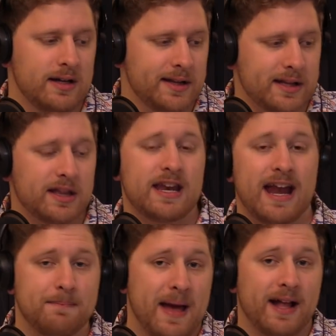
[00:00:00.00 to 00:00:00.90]

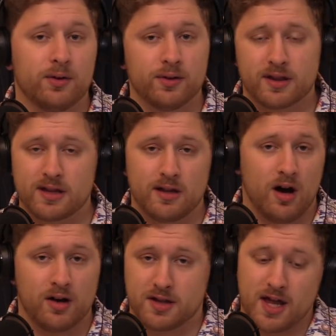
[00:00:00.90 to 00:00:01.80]
Cincinnati Bengals
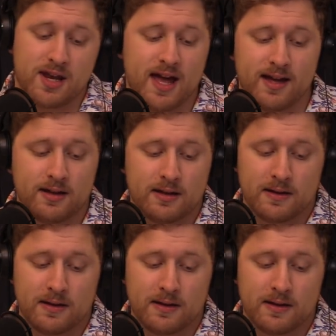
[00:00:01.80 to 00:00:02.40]
on Sunday.